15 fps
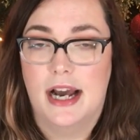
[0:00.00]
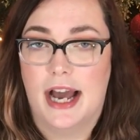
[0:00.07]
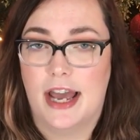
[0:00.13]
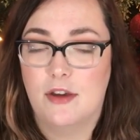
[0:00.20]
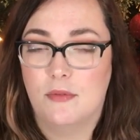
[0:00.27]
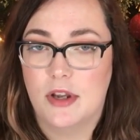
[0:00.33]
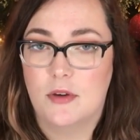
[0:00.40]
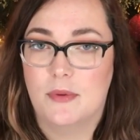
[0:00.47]

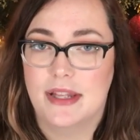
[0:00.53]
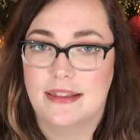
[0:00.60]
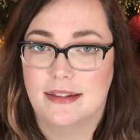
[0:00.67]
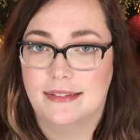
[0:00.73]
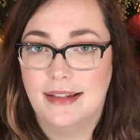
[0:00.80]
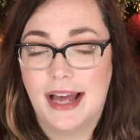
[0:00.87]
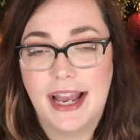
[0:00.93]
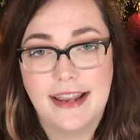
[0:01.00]
I went with
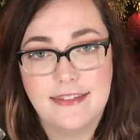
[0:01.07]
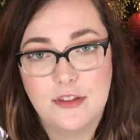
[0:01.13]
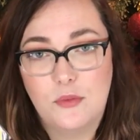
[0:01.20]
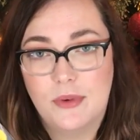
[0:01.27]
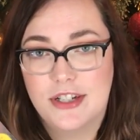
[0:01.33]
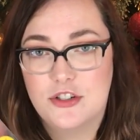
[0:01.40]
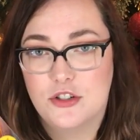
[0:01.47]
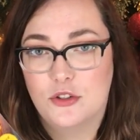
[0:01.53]
The Lion, the
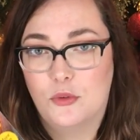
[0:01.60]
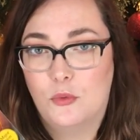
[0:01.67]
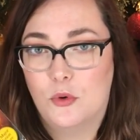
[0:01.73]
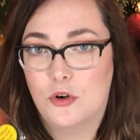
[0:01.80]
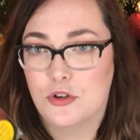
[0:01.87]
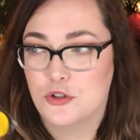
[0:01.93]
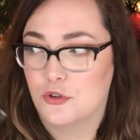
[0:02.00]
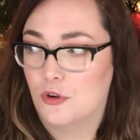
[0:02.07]
Witch, and the
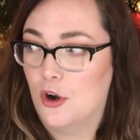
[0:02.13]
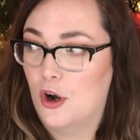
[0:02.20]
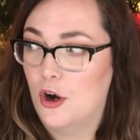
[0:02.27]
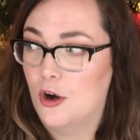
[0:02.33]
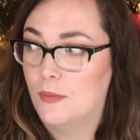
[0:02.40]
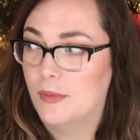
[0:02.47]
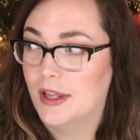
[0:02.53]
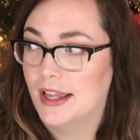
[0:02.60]

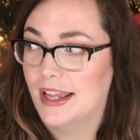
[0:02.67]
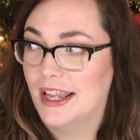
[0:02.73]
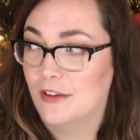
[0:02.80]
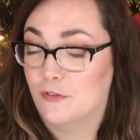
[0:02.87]
Wardrobe